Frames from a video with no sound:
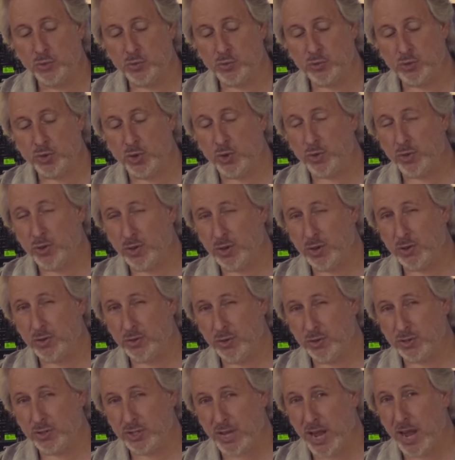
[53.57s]
So
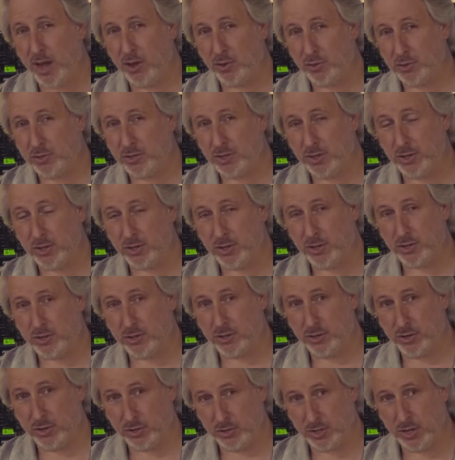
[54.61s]
the sounds that
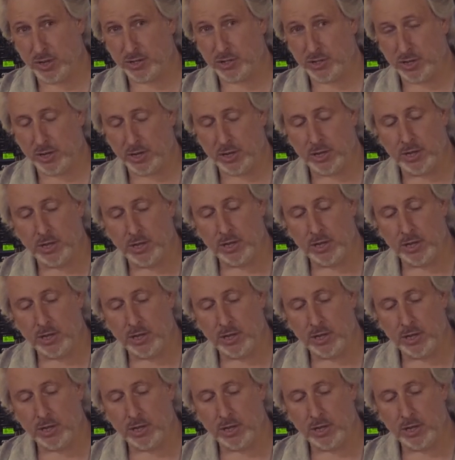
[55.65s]
you're touching.